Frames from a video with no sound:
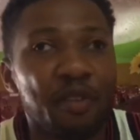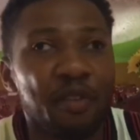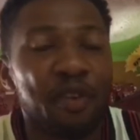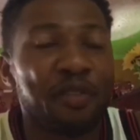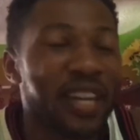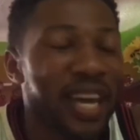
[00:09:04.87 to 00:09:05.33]
for
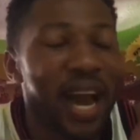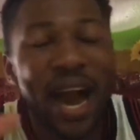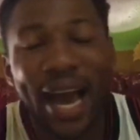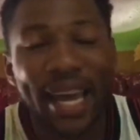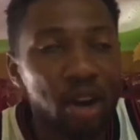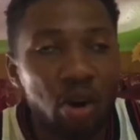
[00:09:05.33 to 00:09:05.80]
the
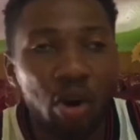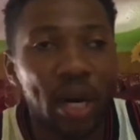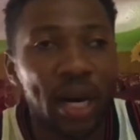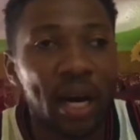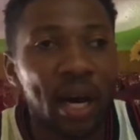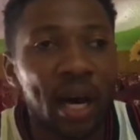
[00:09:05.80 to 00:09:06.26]
eye
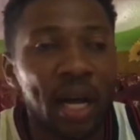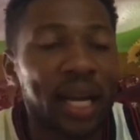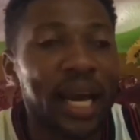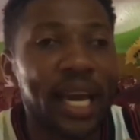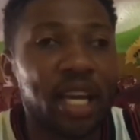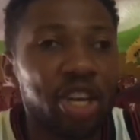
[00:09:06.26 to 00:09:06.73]
color,
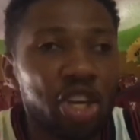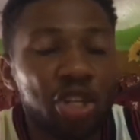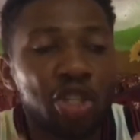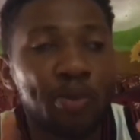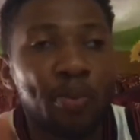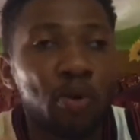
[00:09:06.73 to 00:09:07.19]
like
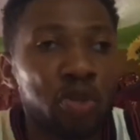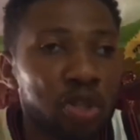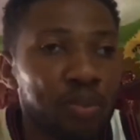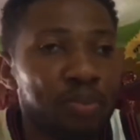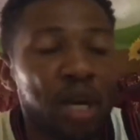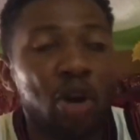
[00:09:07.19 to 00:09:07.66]
you're
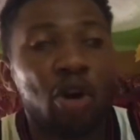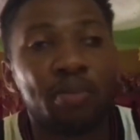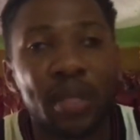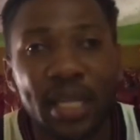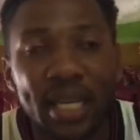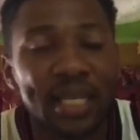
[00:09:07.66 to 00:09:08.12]
supposed to
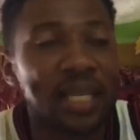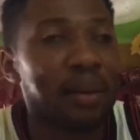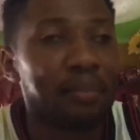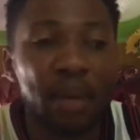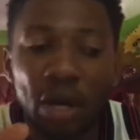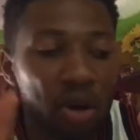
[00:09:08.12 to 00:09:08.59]
become this
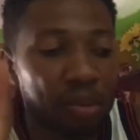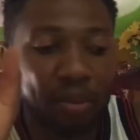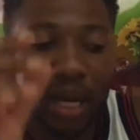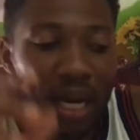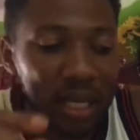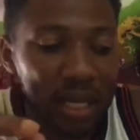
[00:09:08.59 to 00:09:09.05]
and
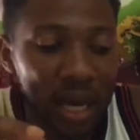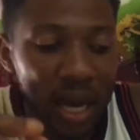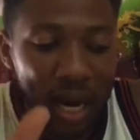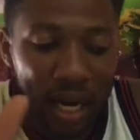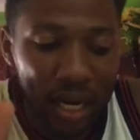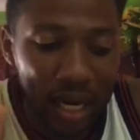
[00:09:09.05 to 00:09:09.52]
become that
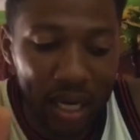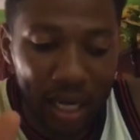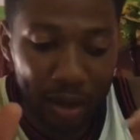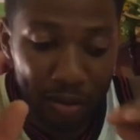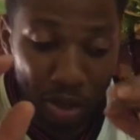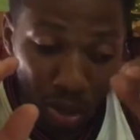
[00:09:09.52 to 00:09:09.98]
and all
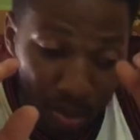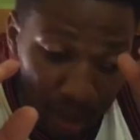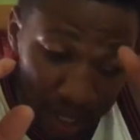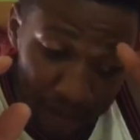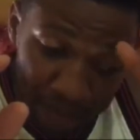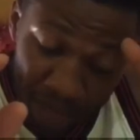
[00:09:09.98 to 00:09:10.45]
of them
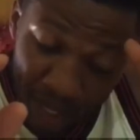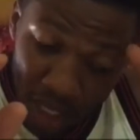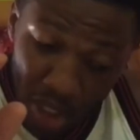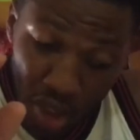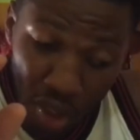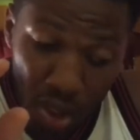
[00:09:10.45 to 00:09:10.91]
something there.
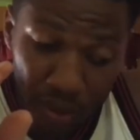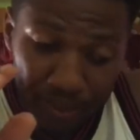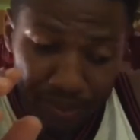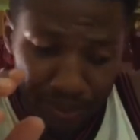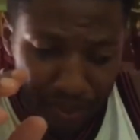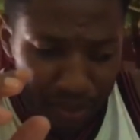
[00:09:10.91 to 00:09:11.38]

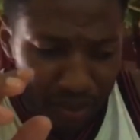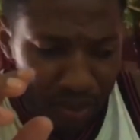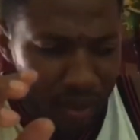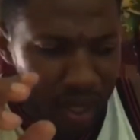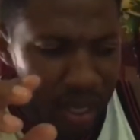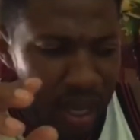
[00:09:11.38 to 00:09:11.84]
So,
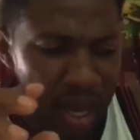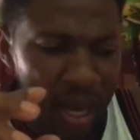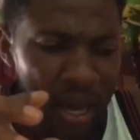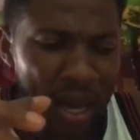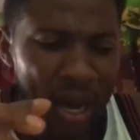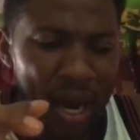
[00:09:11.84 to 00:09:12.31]

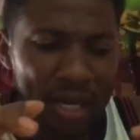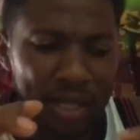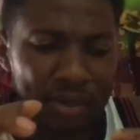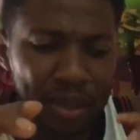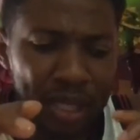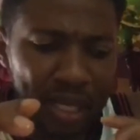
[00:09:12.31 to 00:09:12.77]

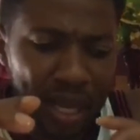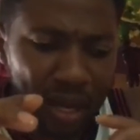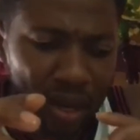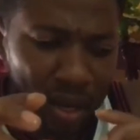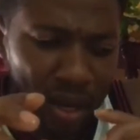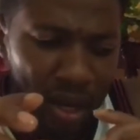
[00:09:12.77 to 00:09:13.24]
as me
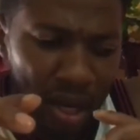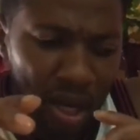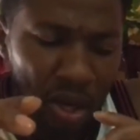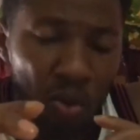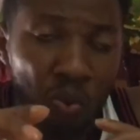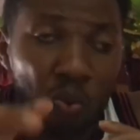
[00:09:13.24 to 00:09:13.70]
say,
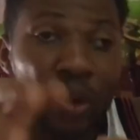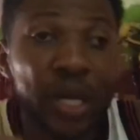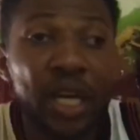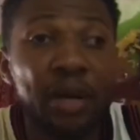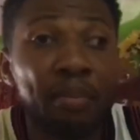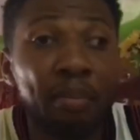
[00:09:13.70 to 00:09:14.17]

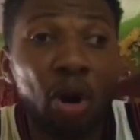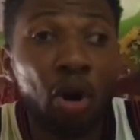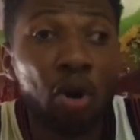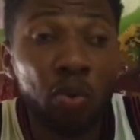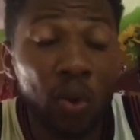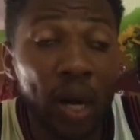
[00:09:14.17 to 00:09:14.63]
we
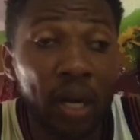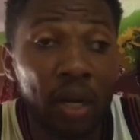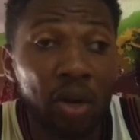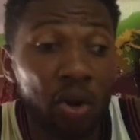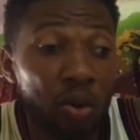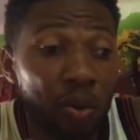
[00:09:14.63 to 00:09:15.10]
brown
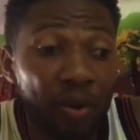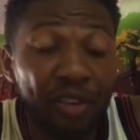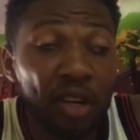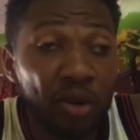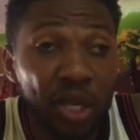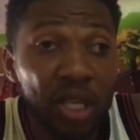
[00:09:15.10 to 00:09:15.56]
one now,
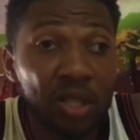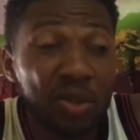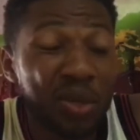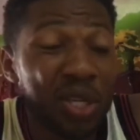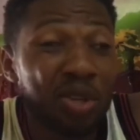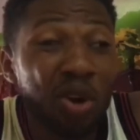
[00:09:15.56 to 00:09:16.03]
if you look
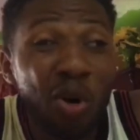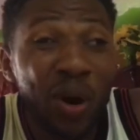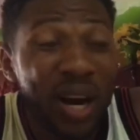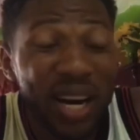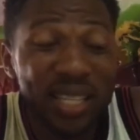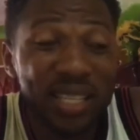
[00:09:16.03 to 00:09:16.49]
into it,
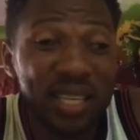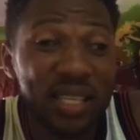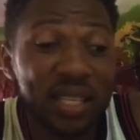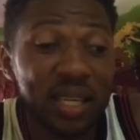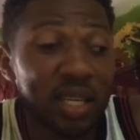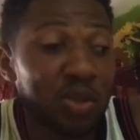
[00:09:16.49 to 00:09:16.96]
our
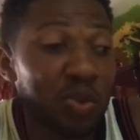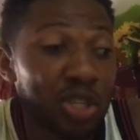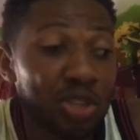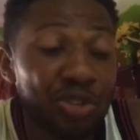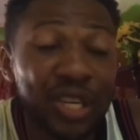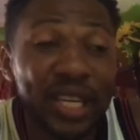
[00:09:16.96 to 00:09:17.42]
ancestors
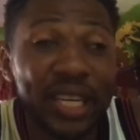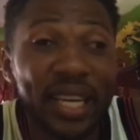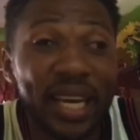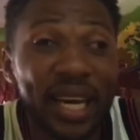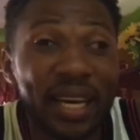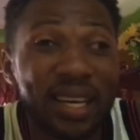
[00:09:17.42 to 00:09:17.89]
was
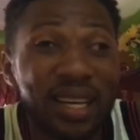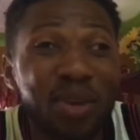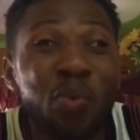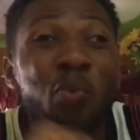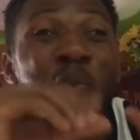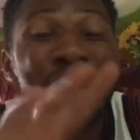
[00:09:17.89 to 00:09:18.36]
really
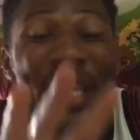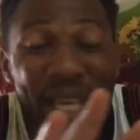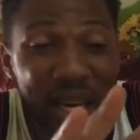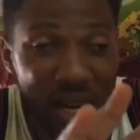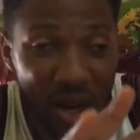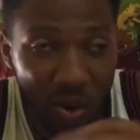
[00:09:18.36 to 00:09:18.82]
like the
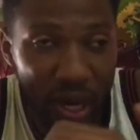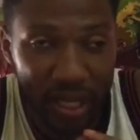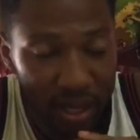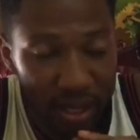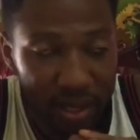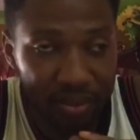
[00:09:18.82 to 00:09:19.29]
weaker
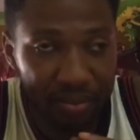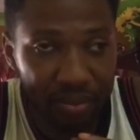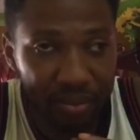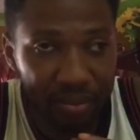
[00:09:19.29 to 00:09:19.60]
ones.